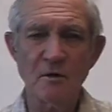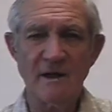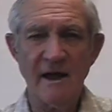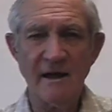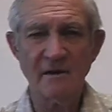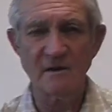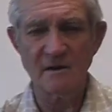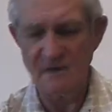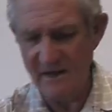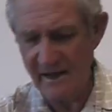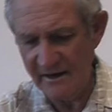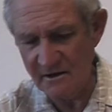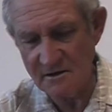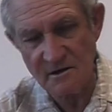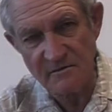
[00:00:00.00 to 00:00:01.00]

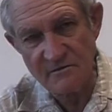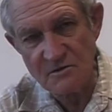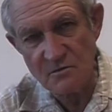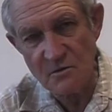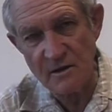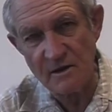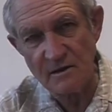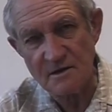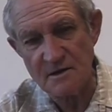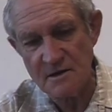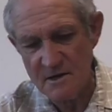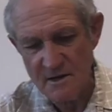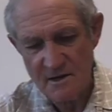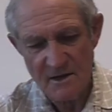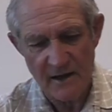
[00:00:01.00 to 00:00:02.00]
additives with it,
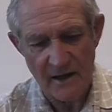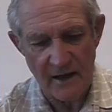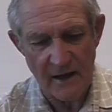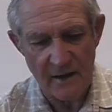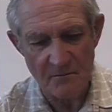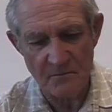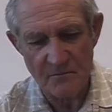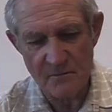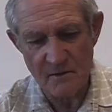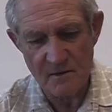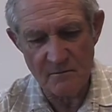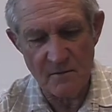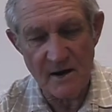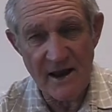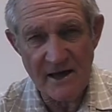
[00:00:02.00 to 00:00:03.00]

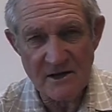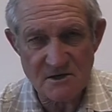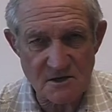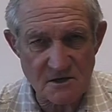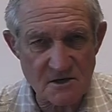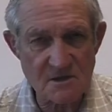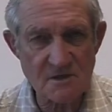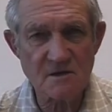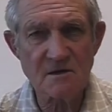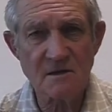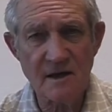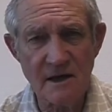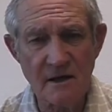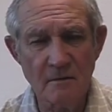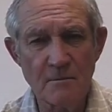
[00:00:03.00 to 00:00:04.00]
molasses,
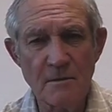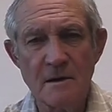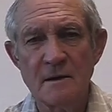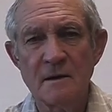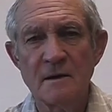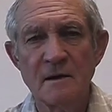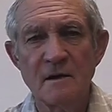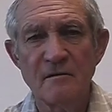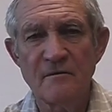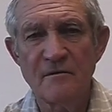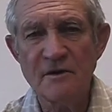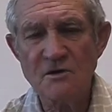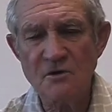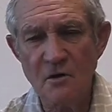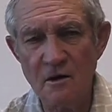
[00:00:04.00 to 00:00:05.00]
kelp,
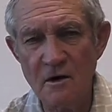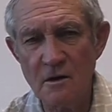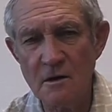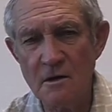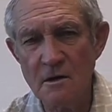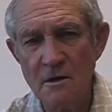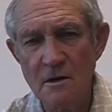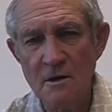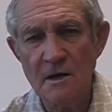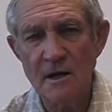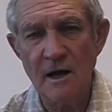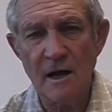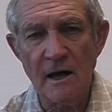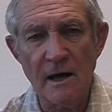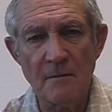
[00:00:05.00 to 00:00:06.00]
fish oil,
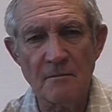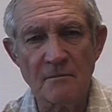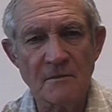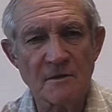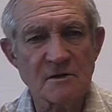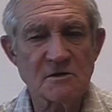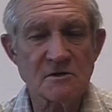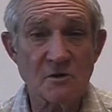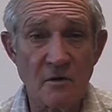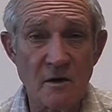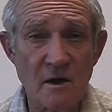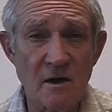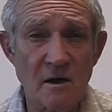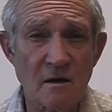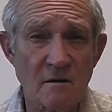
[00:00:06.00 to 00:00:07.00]

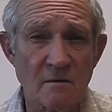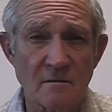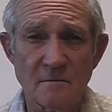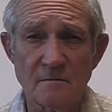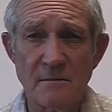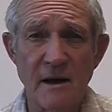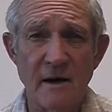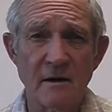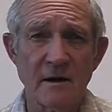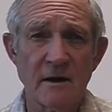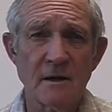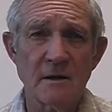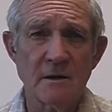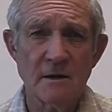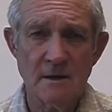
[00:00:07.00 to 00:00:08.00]
soya
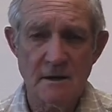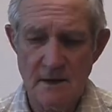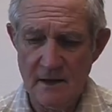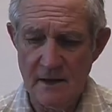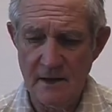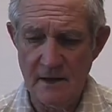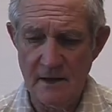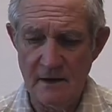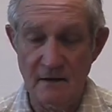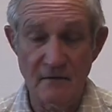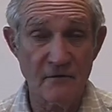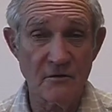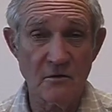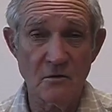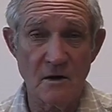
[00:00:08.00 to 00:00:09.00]
powder, and a
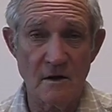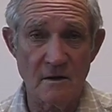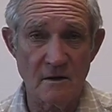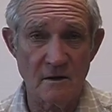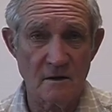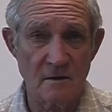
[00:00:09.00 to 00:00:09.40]
few other